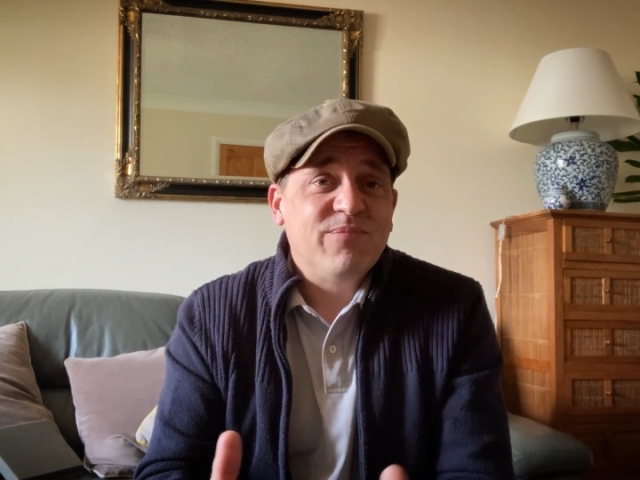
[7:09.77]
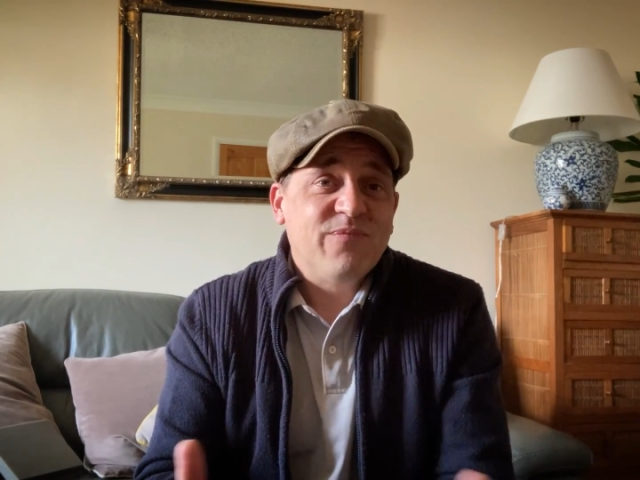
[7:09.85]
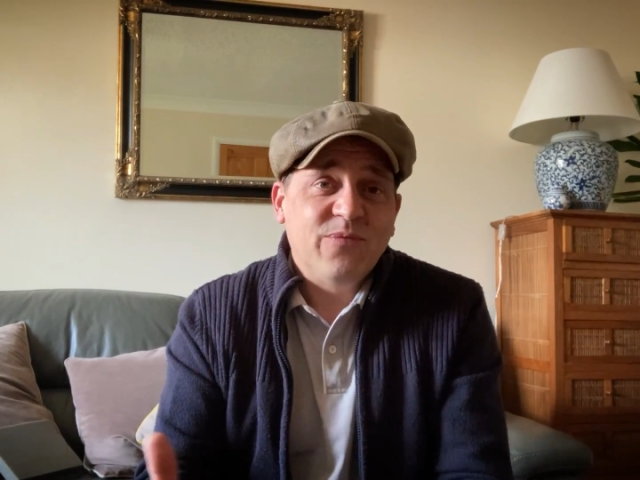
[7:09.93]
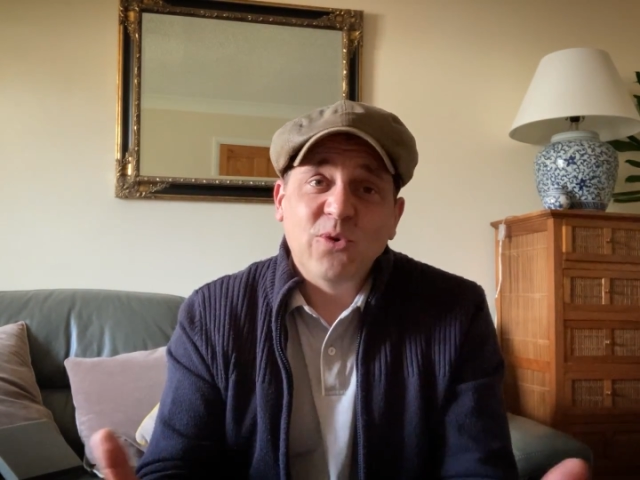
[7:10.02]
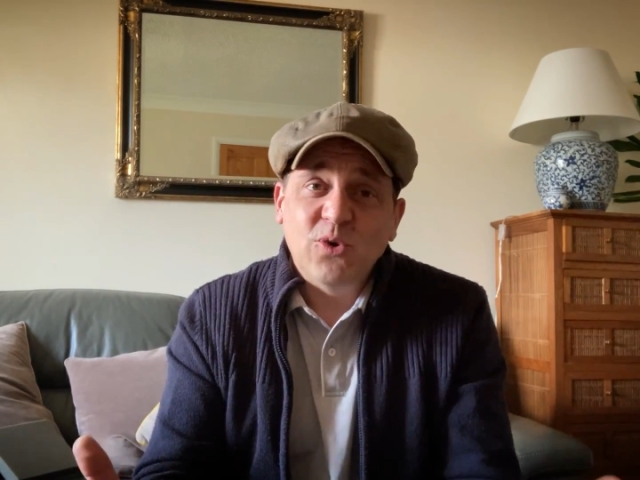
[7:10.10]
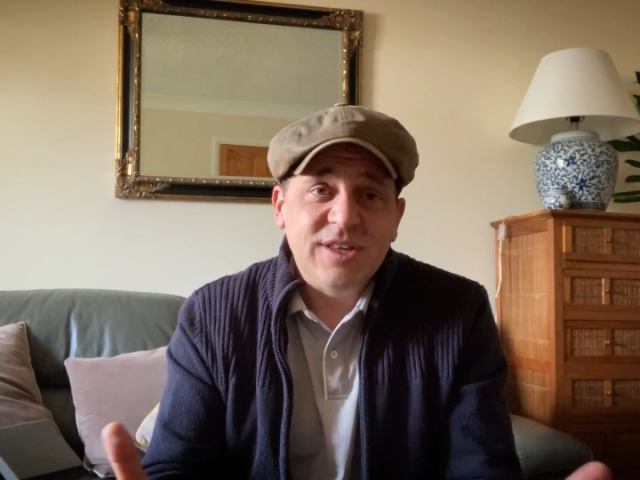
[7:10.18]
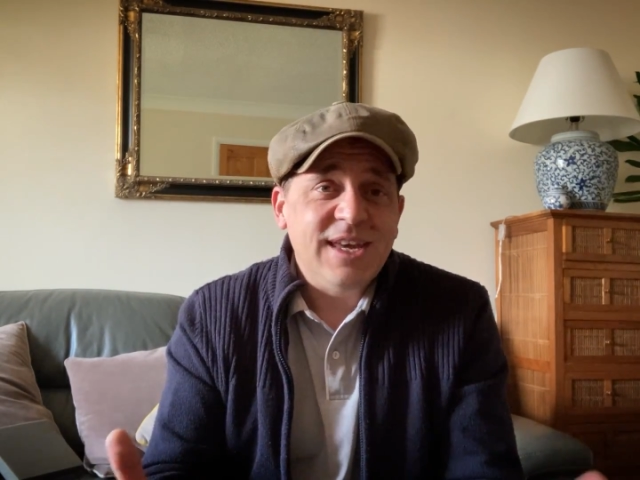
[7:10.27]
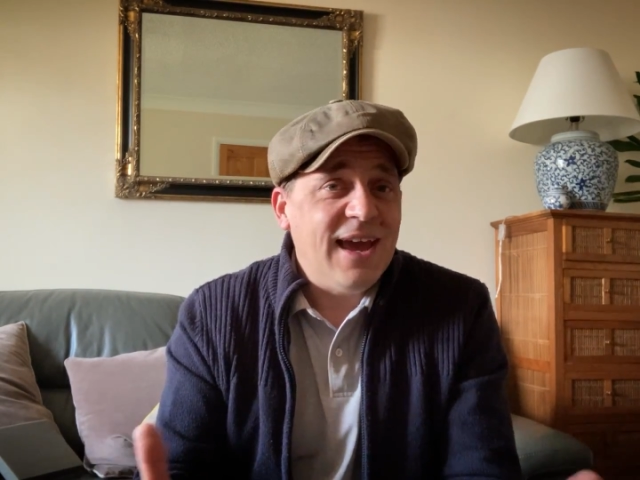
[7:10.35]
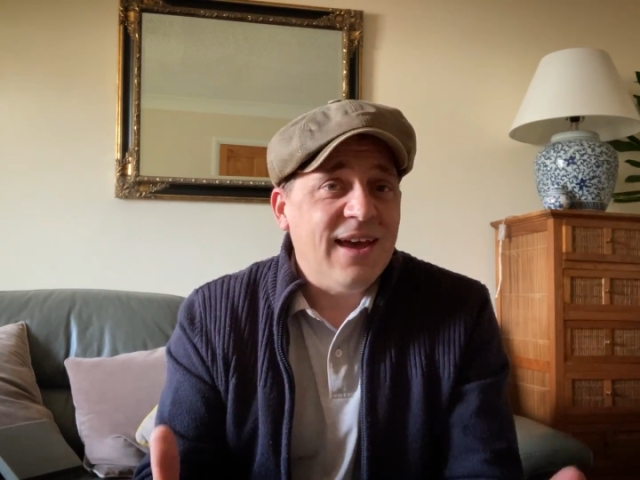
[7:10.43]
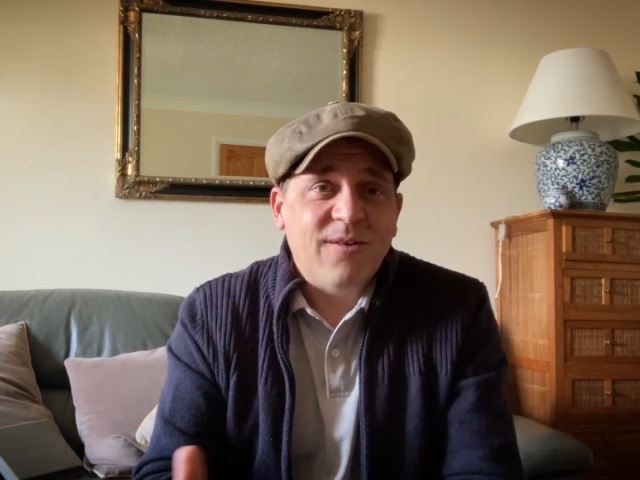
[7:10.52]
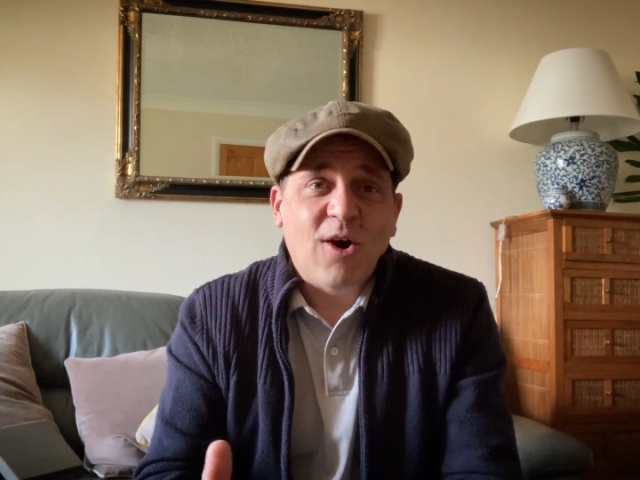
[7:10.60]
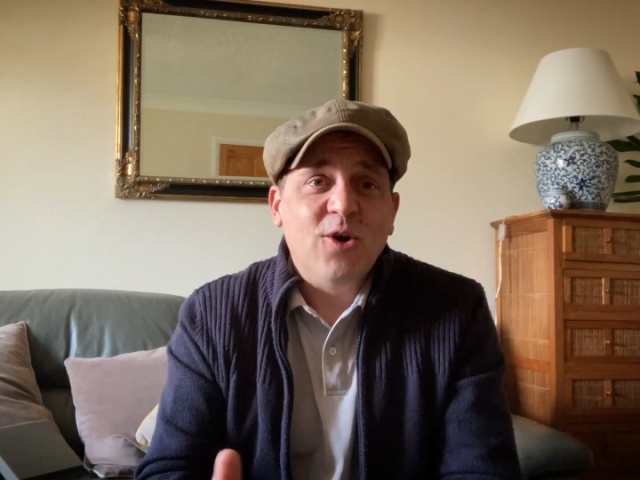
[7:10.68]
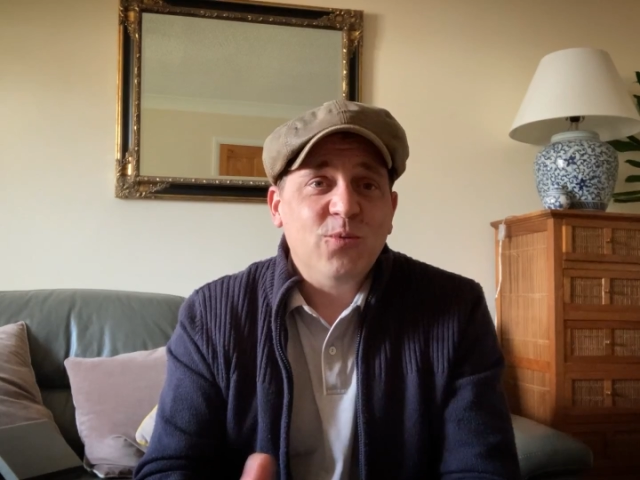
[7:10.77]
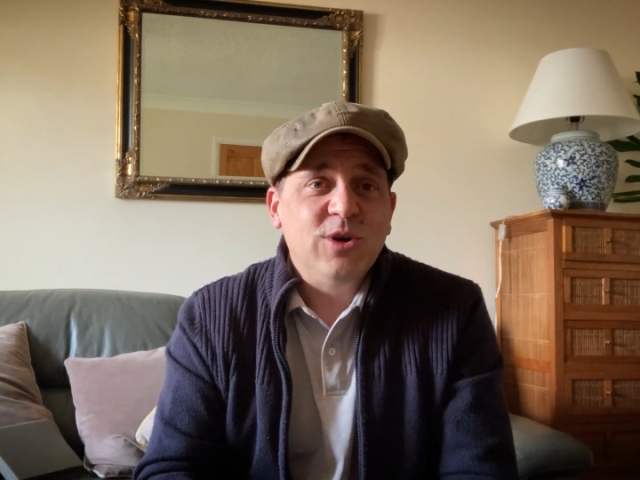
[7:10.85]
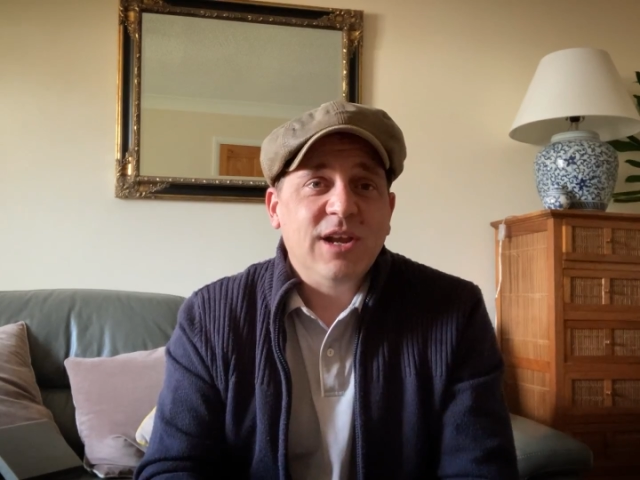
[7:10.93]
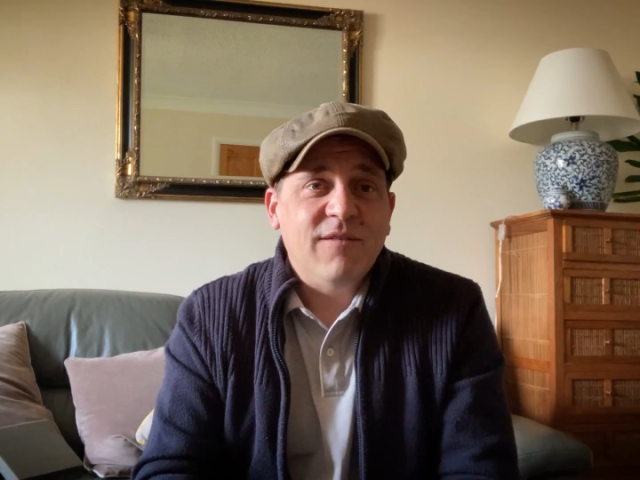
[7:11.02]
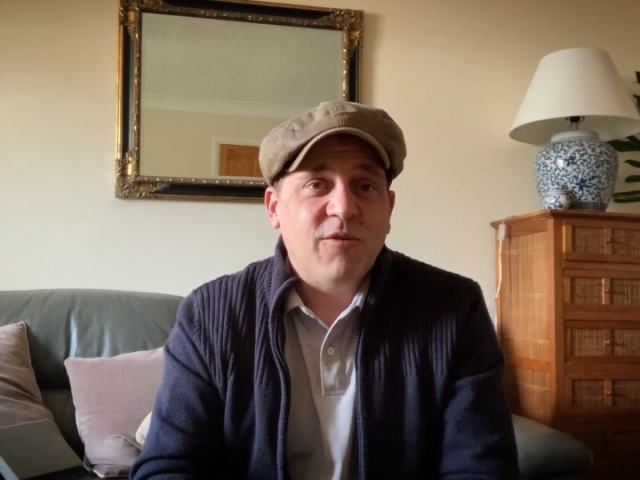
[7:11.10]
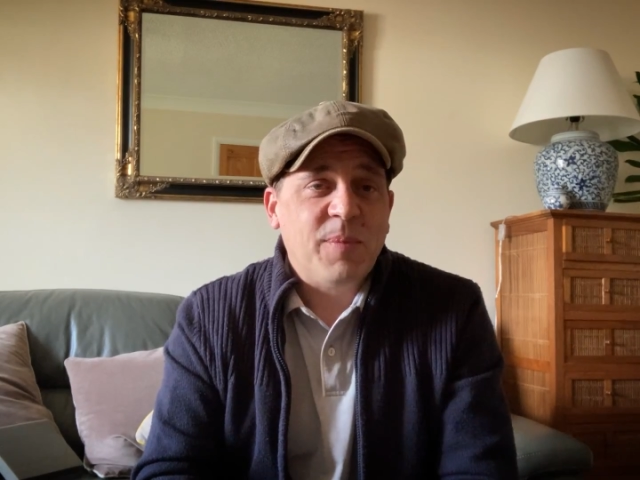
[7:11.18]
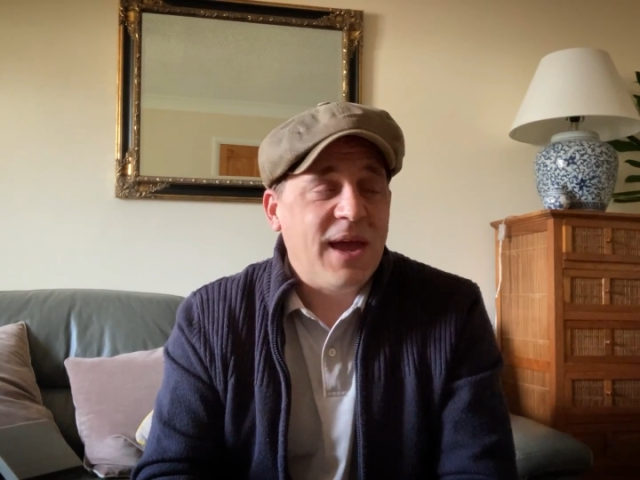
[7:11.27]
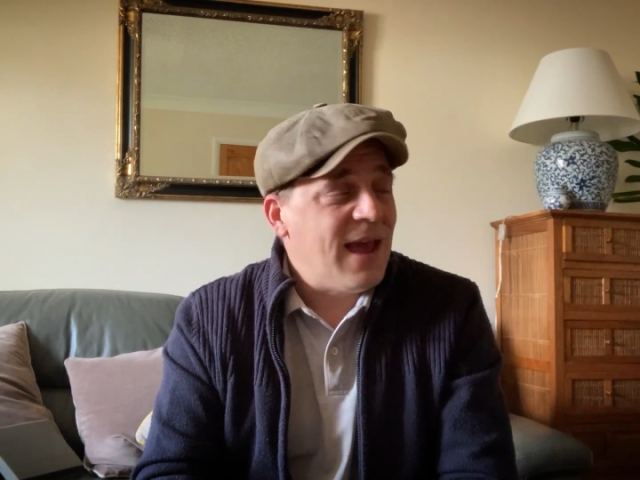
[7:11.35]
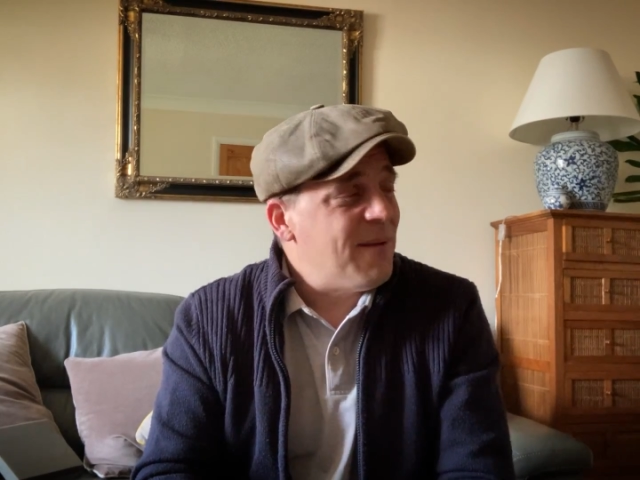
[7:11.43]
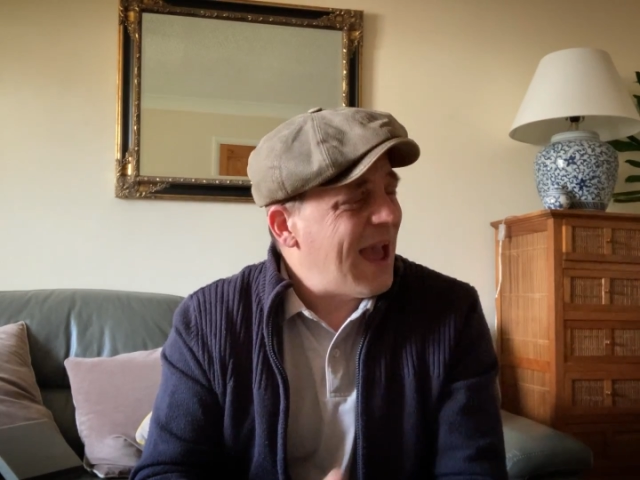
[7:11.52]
thought, yeah, I would love a pair.